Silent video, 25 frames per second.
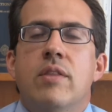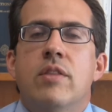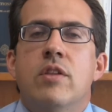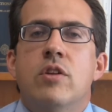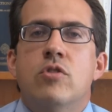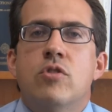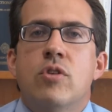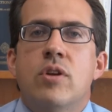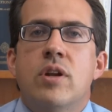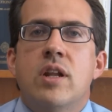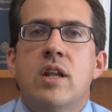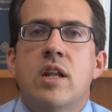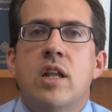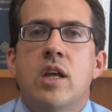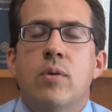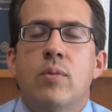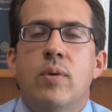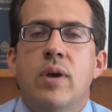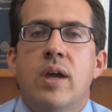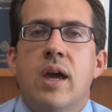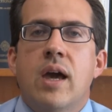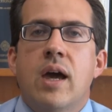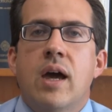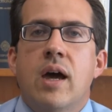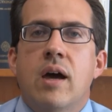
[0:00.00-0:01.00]
In the Trinity,
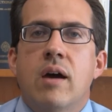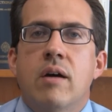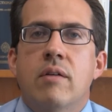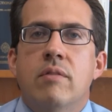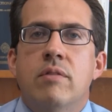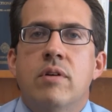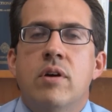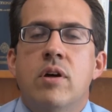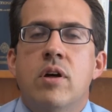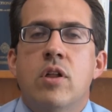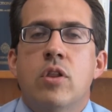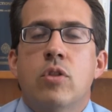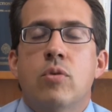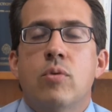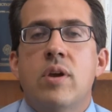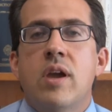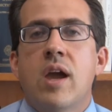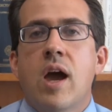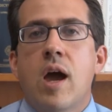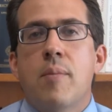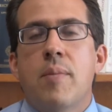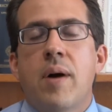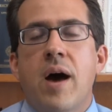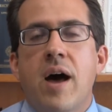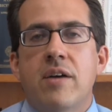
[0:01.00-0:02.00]
we have three
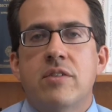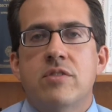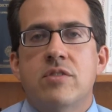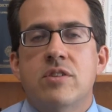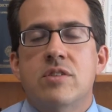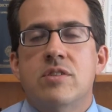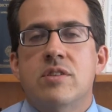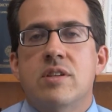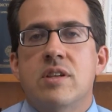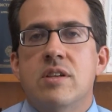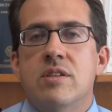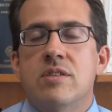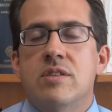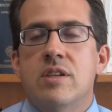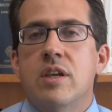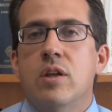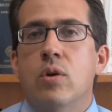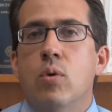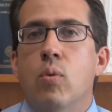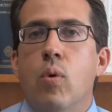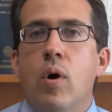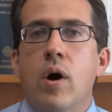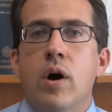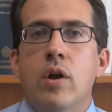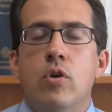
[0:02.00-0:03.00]
hypostases
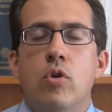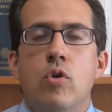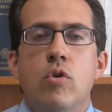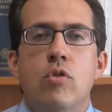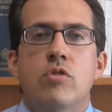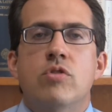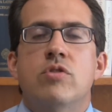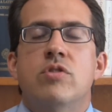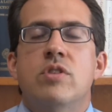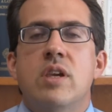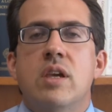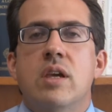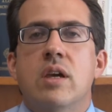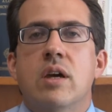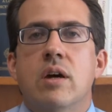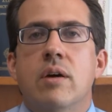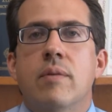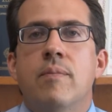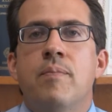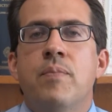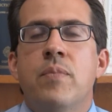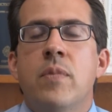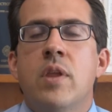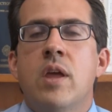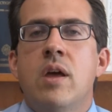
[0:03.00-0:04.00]
in one ousia,
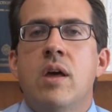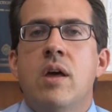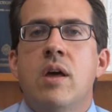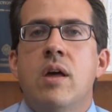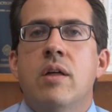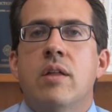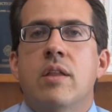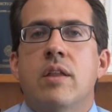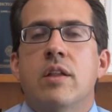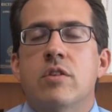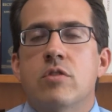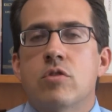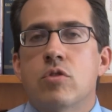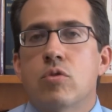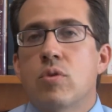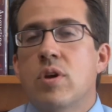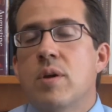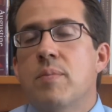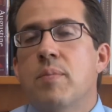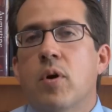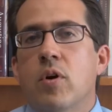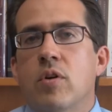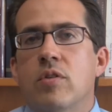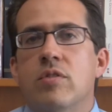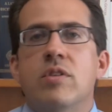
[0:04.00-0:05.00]
that is,
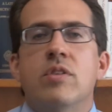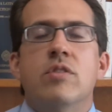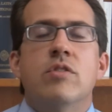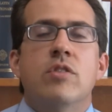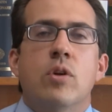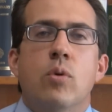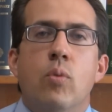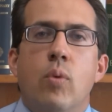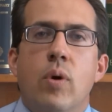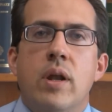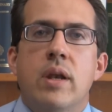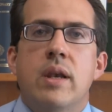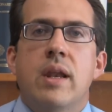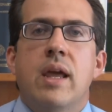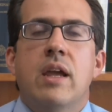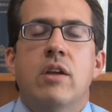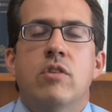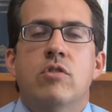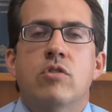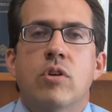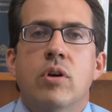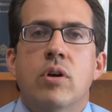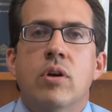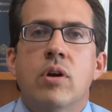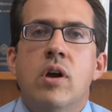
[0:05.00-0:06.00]
three persons in one
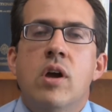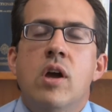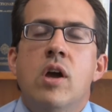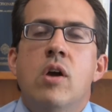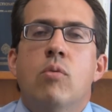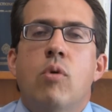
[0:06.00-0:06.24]
nature.